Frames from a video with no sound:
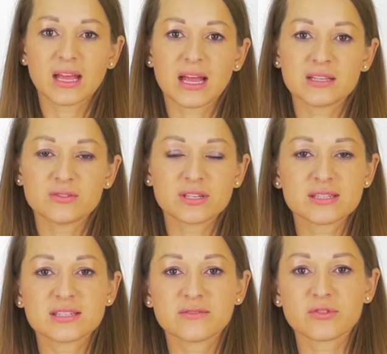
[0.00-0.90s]
As you
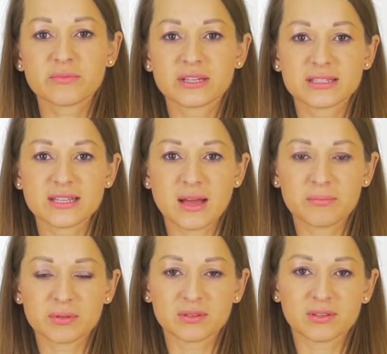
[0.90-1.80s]
can see from the
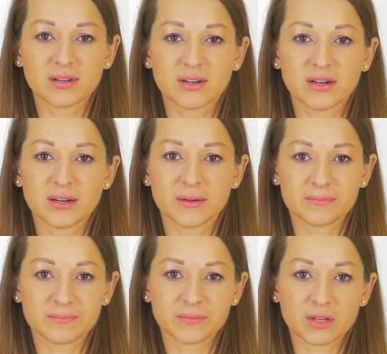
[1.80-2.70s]
example
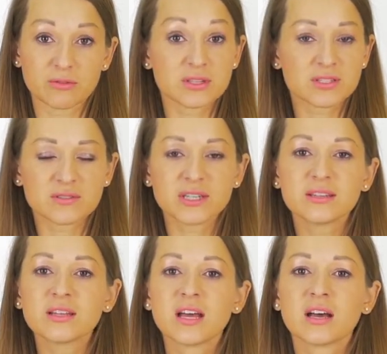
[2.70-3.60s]
on the
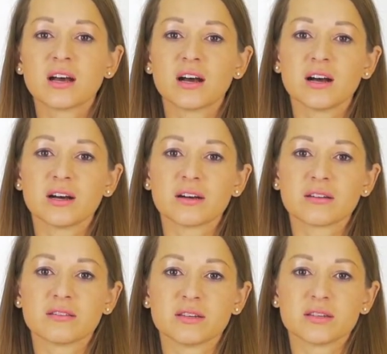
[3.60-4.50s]
screen,
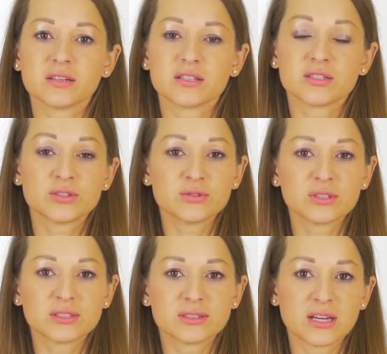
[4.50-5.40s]
the
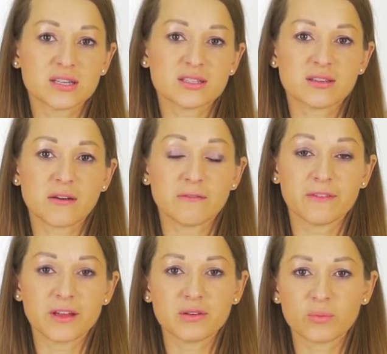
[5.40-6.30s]
student does
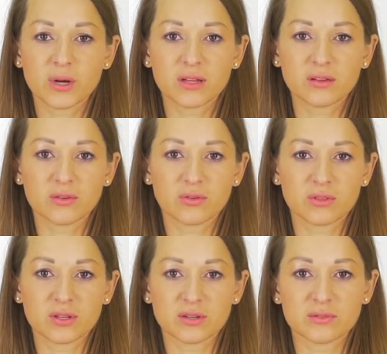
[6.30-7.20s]
very well on the